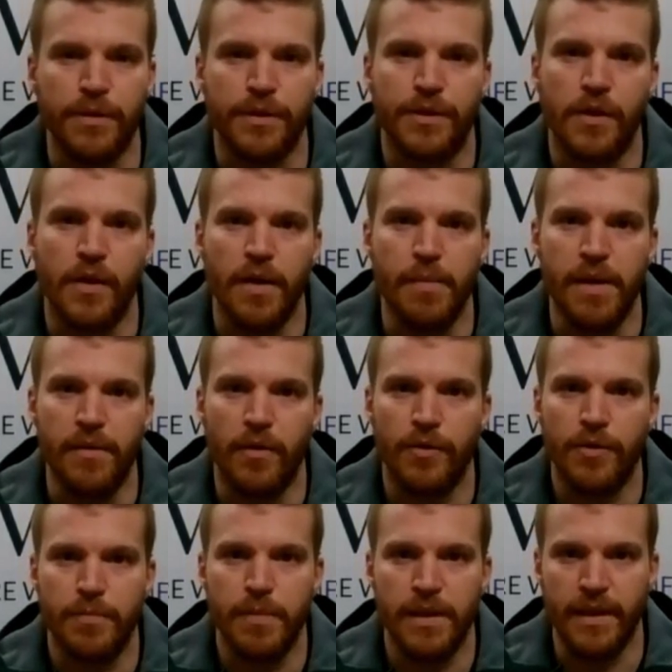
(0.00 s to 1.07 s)
So, I mean,
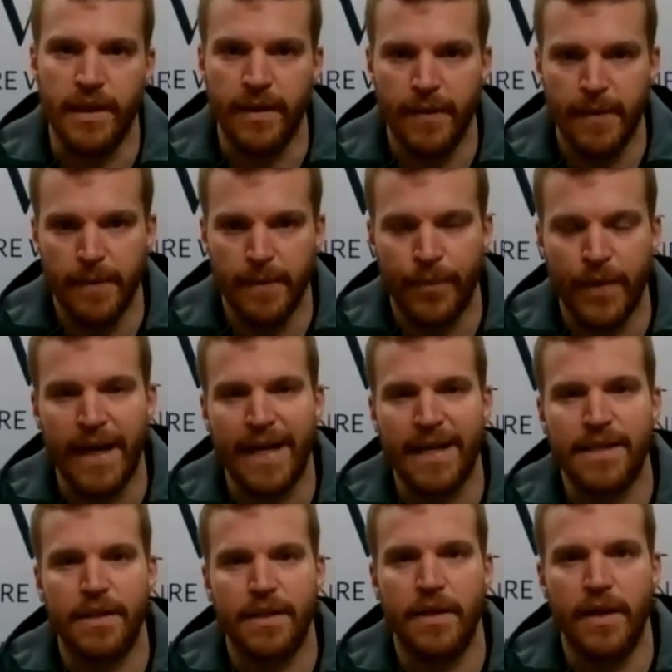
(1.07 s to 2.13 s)
ultimately, I
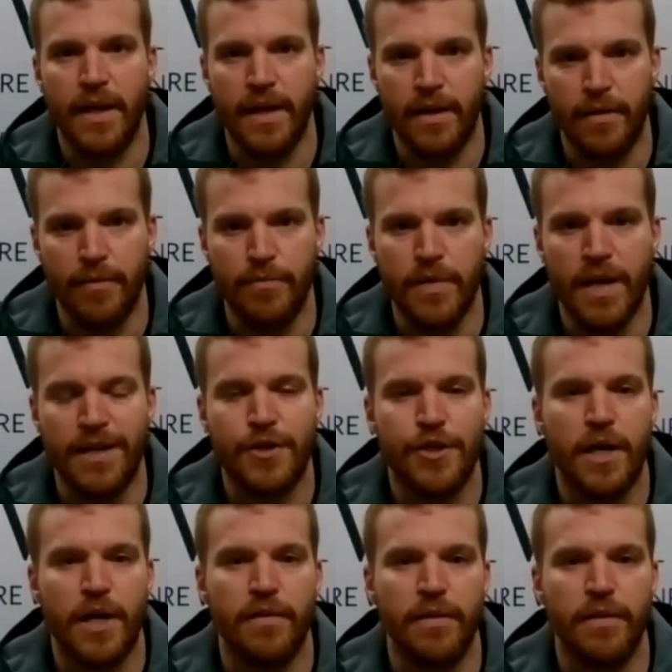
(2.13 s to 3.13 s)
guess in a nutshell,